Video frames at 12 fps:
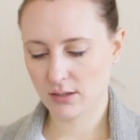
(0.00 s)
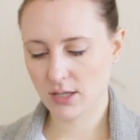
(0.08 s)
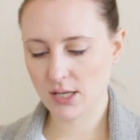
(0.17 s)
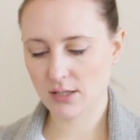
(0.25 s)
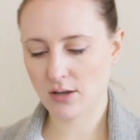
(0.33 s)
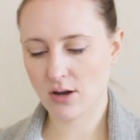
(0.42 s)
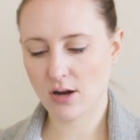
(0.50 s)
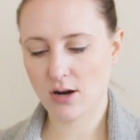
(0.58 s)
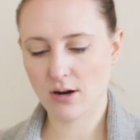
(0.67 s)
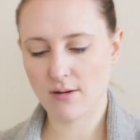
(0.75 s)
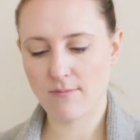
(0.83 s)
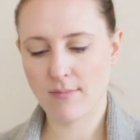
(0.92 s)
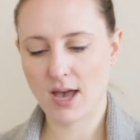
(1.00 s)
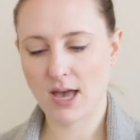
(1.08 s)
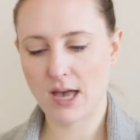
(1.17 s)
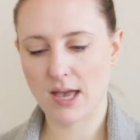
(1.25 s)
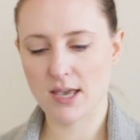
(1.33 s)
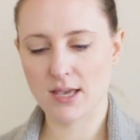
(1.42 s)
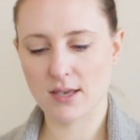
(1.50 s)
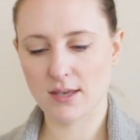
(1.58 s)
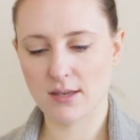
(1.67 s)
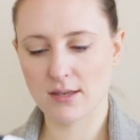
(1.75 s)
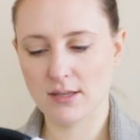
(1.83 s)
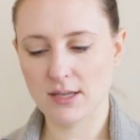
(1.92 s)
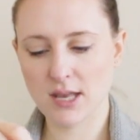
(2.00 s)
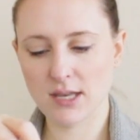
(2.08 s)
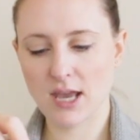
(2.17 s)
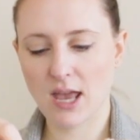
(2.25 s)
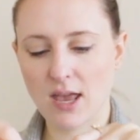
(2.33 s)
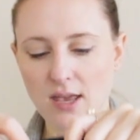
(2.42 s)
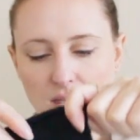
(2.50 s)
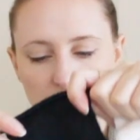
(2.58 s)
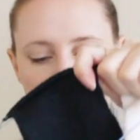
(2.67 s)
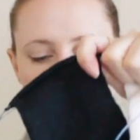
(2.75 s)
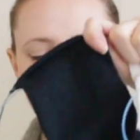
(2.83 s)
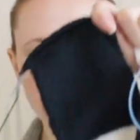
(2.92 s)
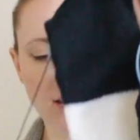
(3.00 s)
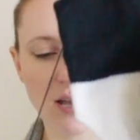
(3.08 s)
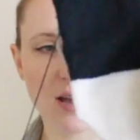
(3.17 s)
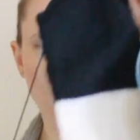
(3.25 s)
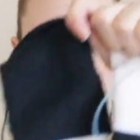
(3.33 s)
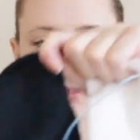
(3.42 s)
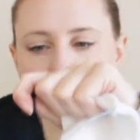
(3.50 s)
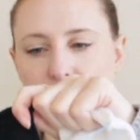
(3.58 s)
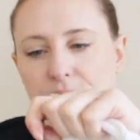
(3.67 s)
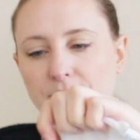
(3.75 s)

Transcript: These are my Yin Yang kitty socks.